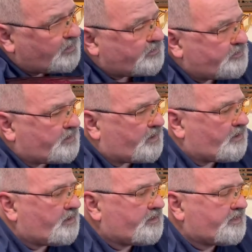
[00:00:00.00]
Doing
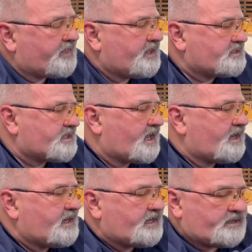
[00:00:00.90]
all the things that I
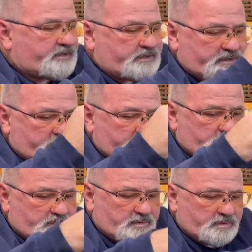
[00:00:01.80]
need to
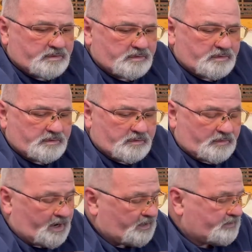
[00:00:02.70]
do
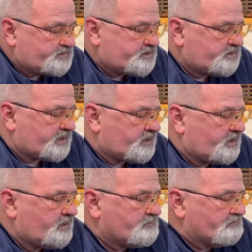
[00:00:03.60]
while I'm shooting.
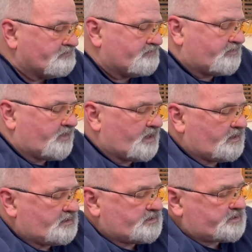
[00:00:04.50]

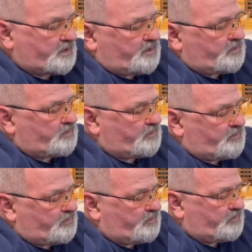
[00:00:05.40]
So,
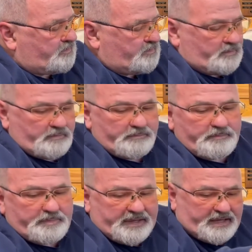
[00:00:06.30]

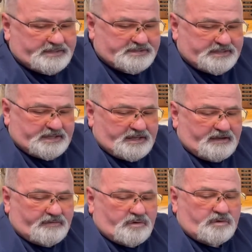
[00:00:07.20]
PhD
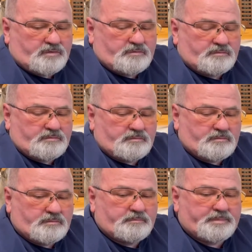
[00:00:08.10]
level
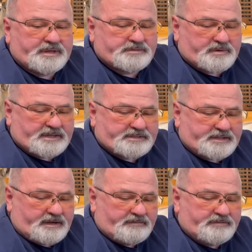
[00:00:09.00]
bench rest
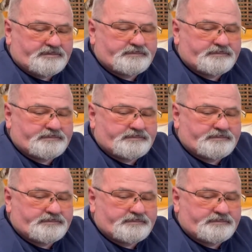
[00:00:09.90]
stuff.